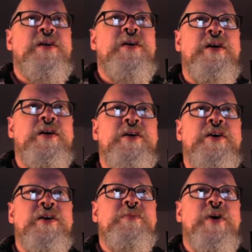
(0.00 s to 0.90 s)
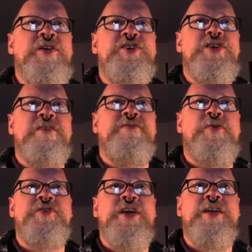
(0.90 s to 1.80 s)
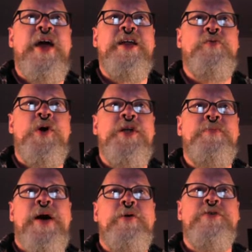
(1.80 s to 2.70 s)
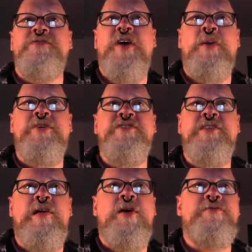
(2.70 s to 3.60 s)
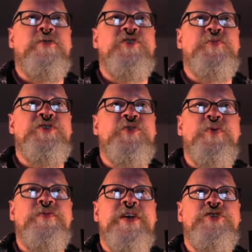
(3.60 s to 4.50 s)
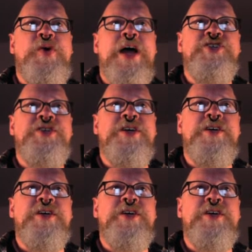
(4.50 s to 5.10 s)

Uh, Initiative 1491 empowers families and law enforcement to prevent tragedy,